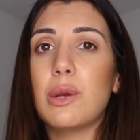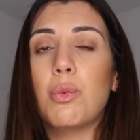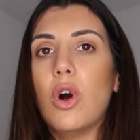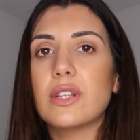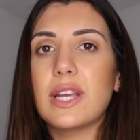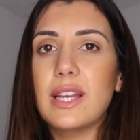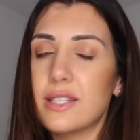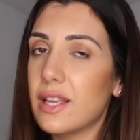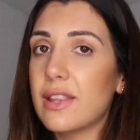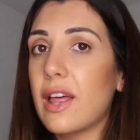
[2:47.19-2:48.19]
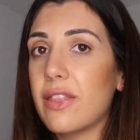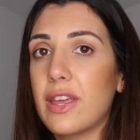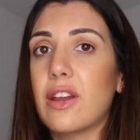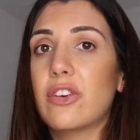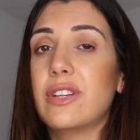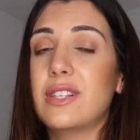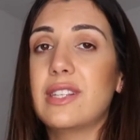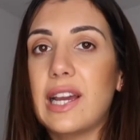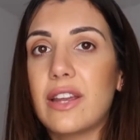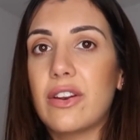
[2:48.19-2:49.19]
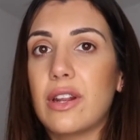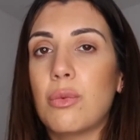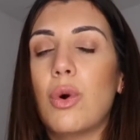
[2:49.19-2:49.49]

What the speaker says: What is it that they are desiring?